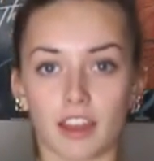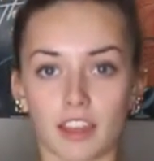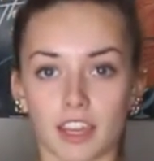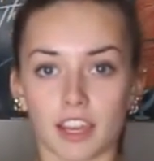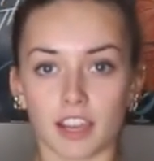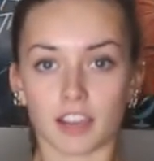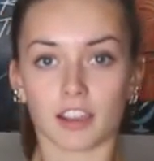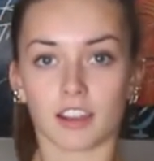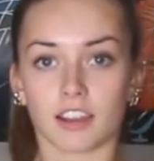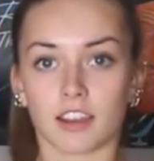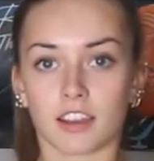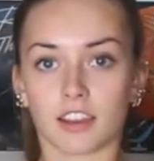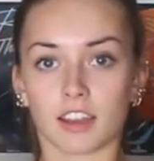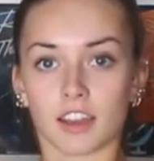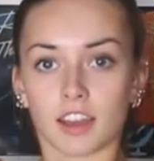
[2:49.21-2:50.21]
here
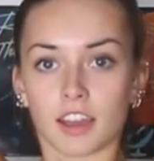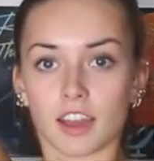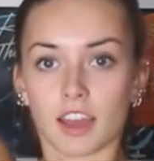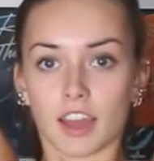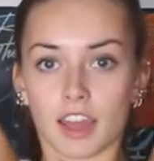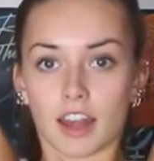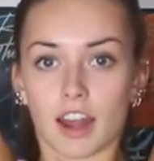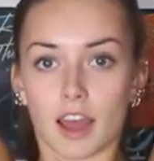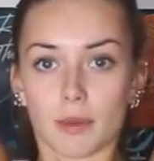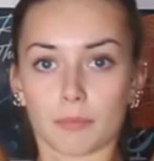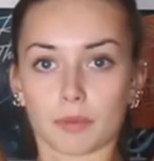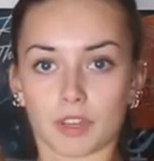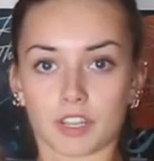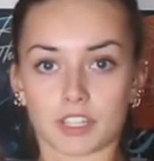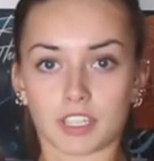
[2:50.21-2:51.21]
and
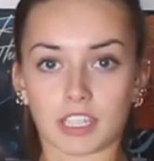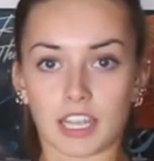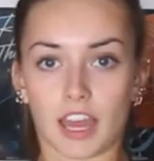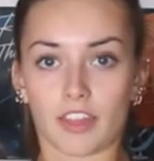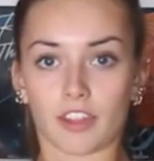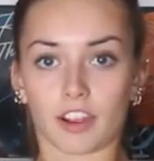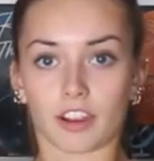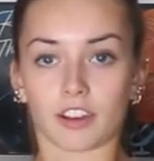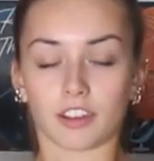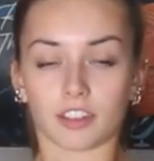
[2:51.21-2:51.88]
up and together.